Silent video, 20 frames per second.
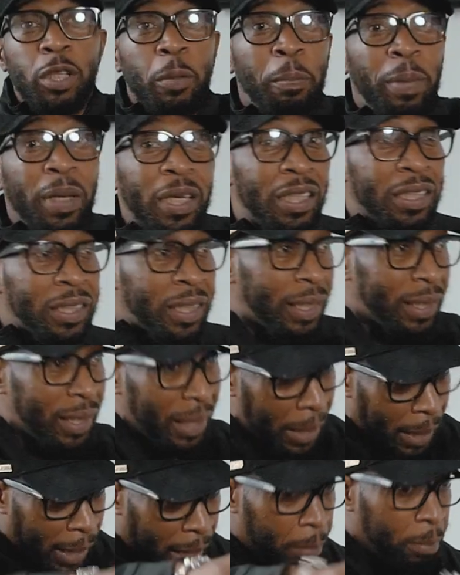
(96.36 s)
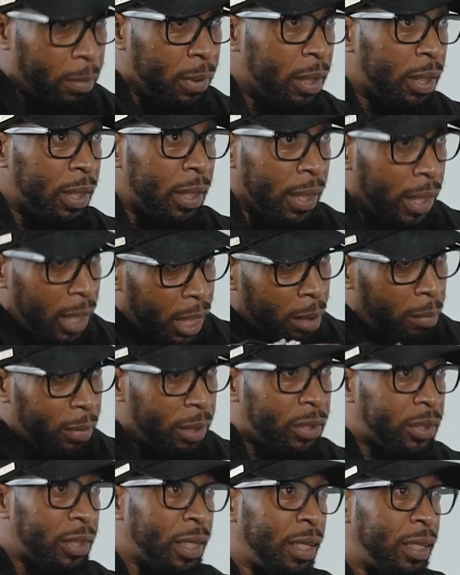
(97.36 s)
to the biggest kids, hit him, hit him.
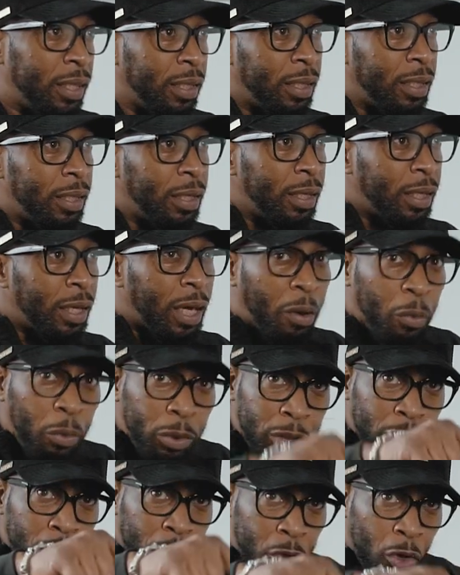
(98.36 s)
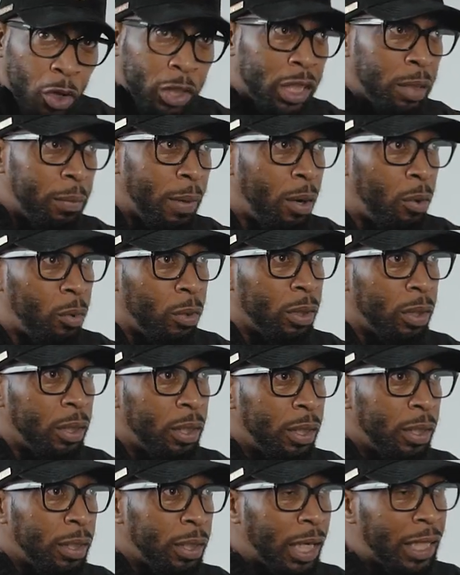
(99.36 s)
You say, I want you to knock him out,
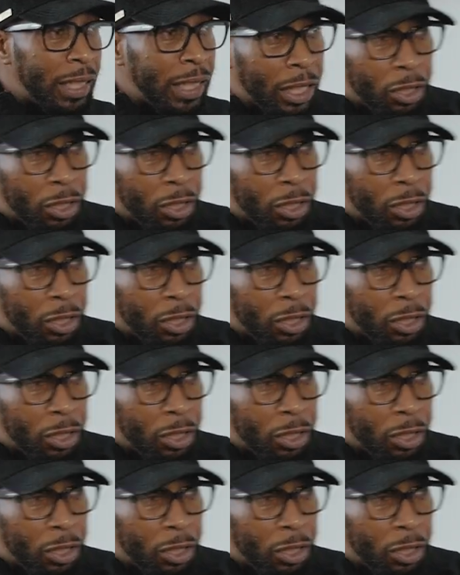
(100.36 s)
and